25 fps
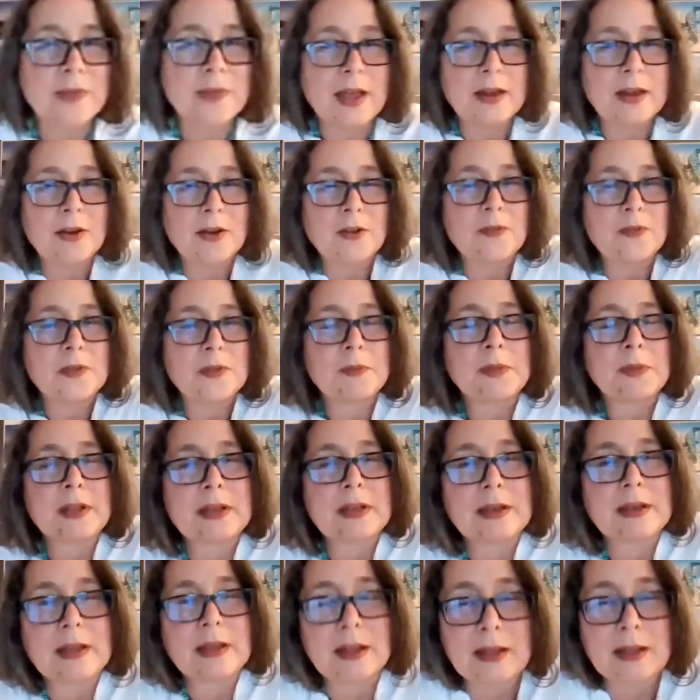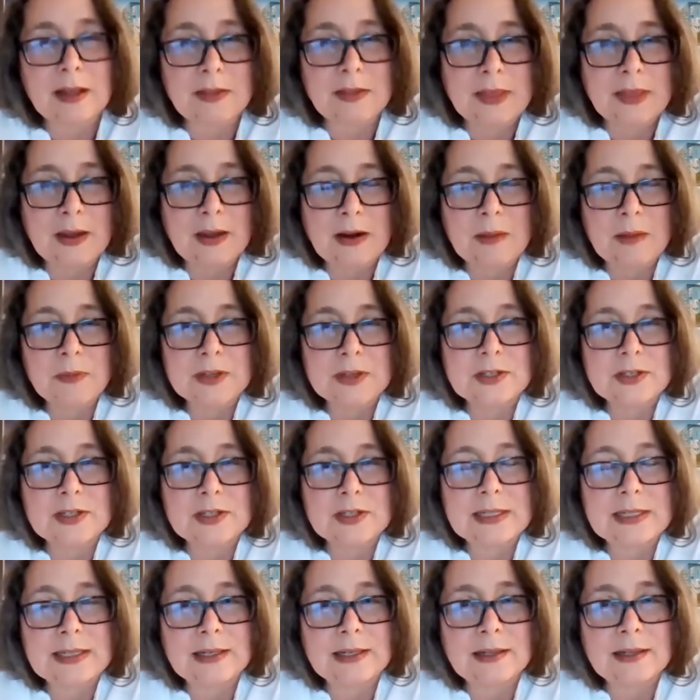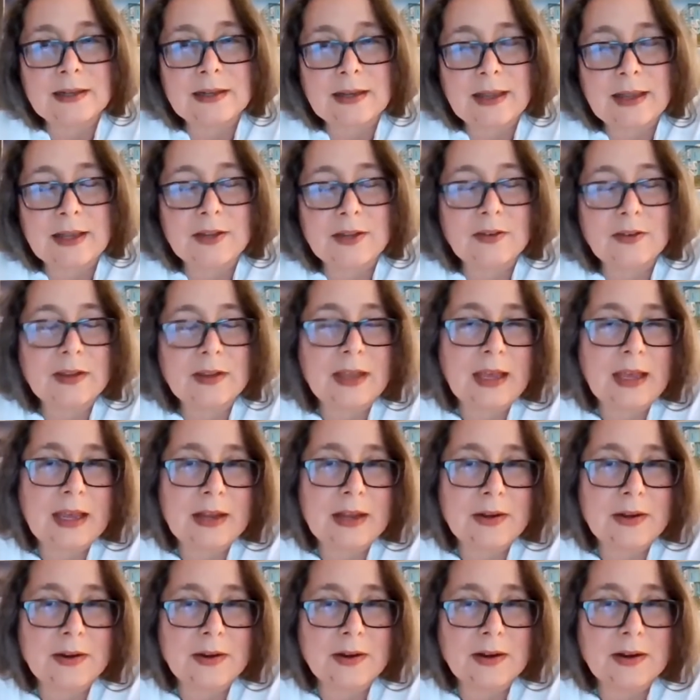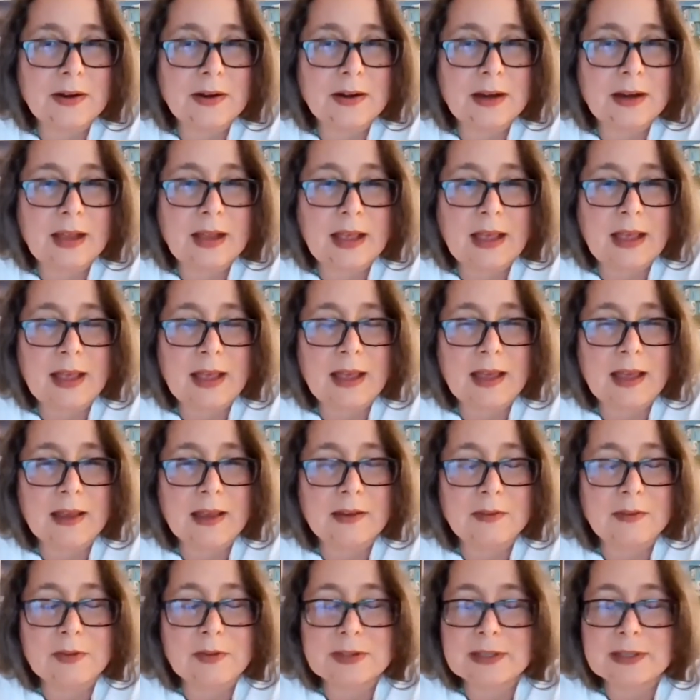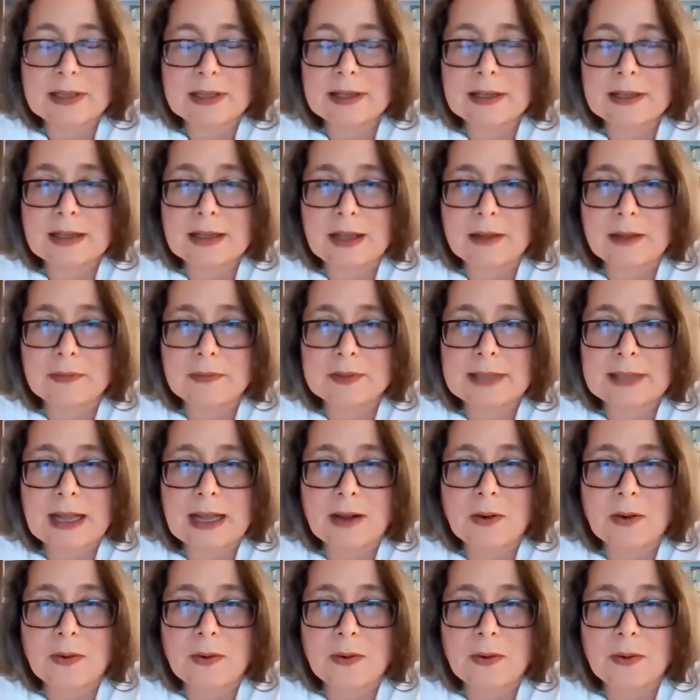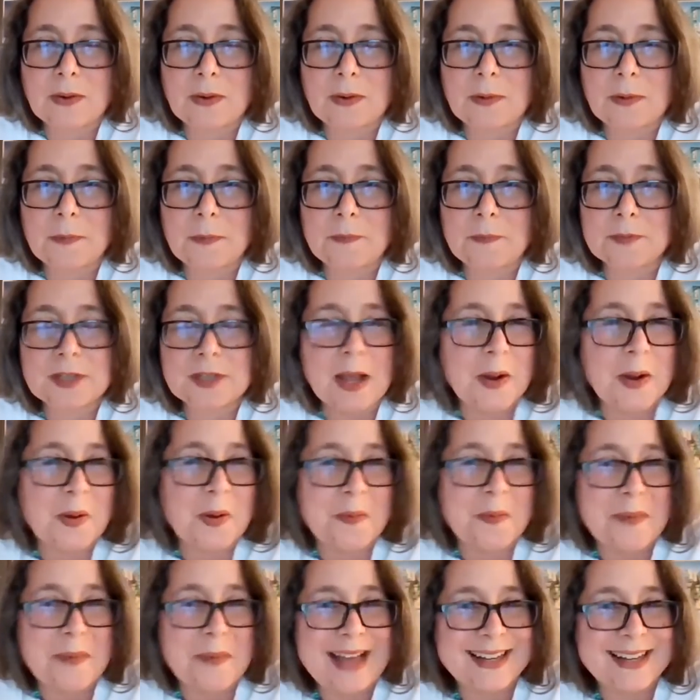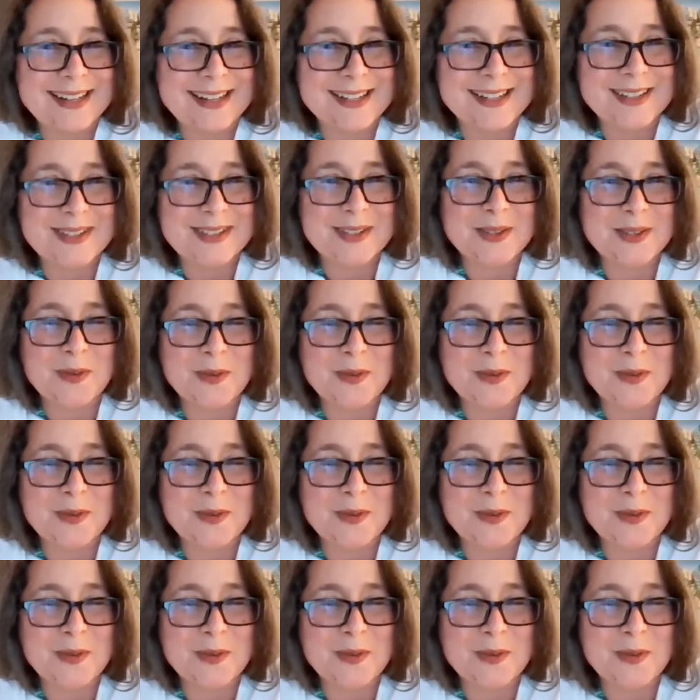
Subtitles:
know you've been there at Macheen and you catered, and was it Taco Madness?